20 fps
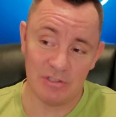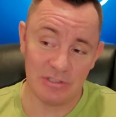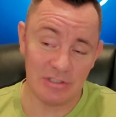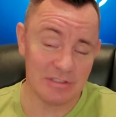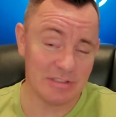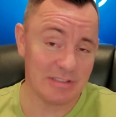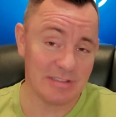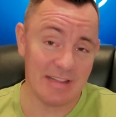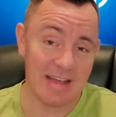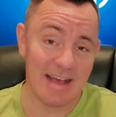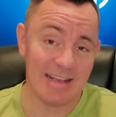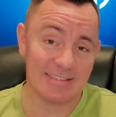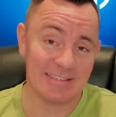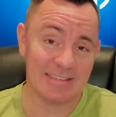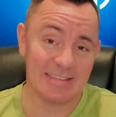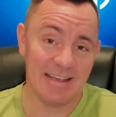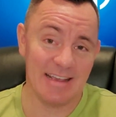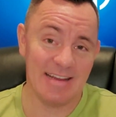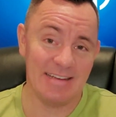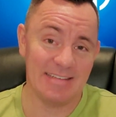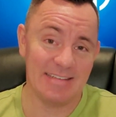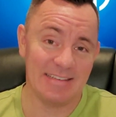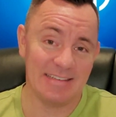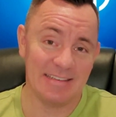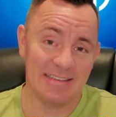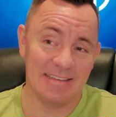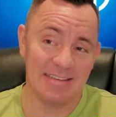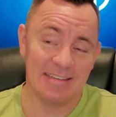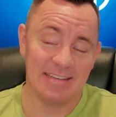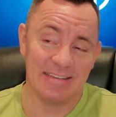just last night,
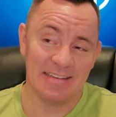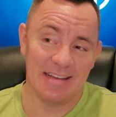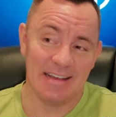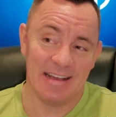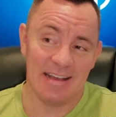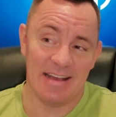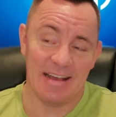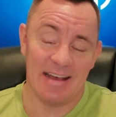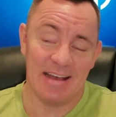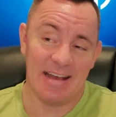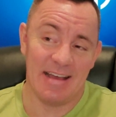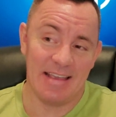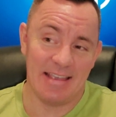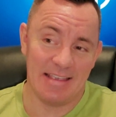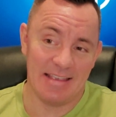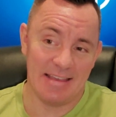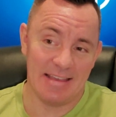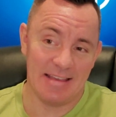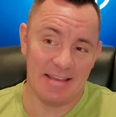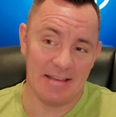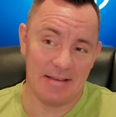I